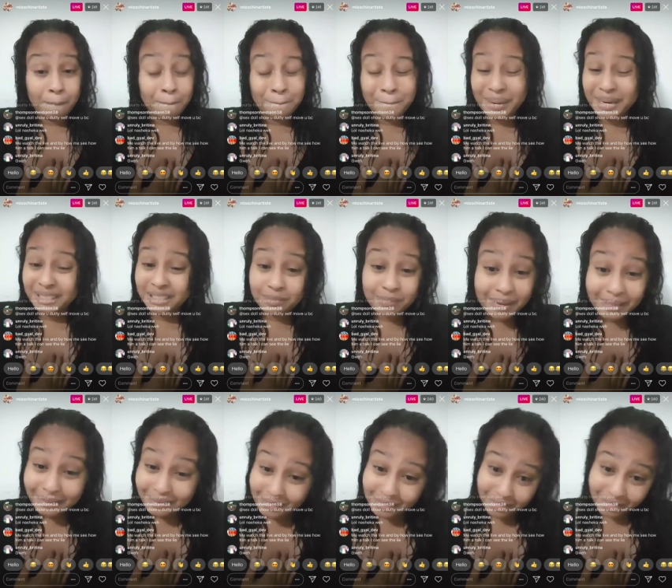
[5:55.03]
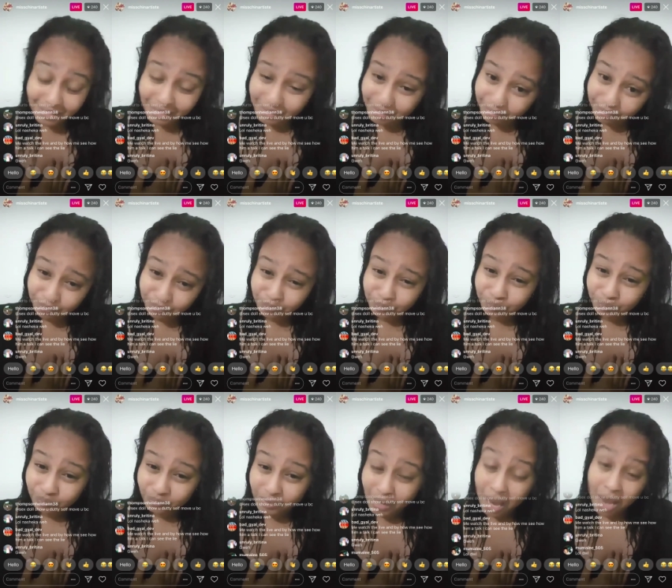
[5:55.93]
Best, best thing.
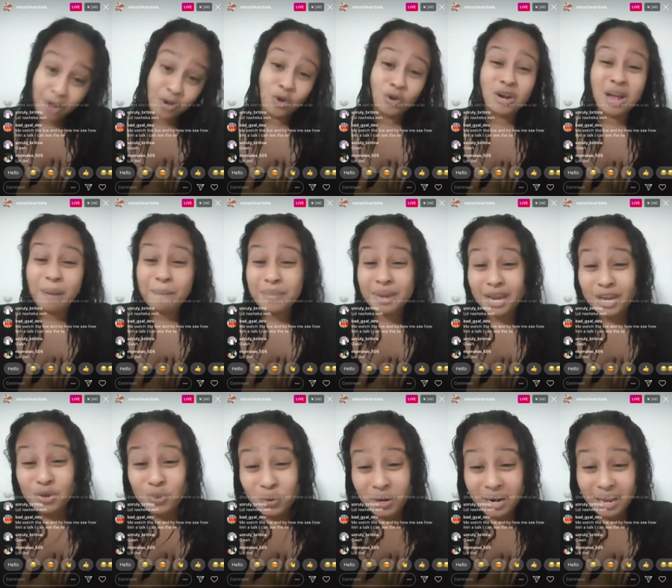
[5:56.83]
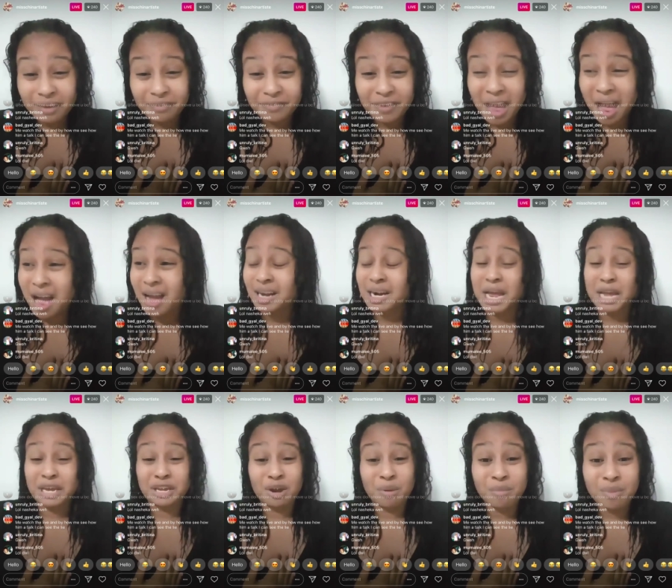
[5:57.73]
I know that me and you left, you act
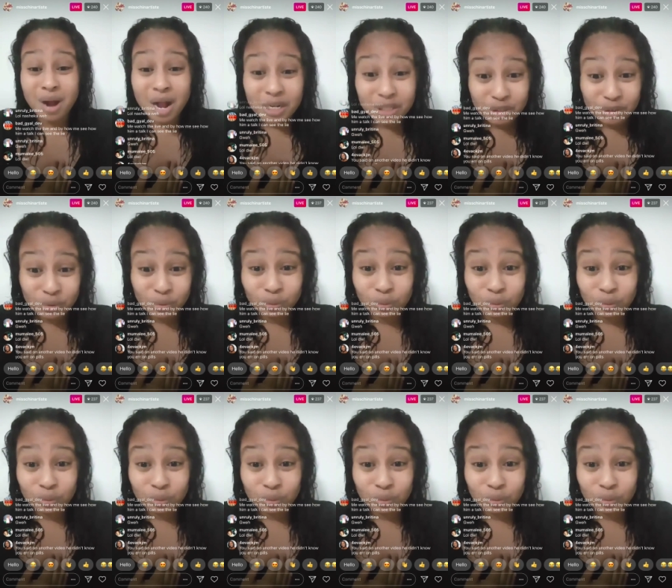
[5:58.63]
like you're brand new.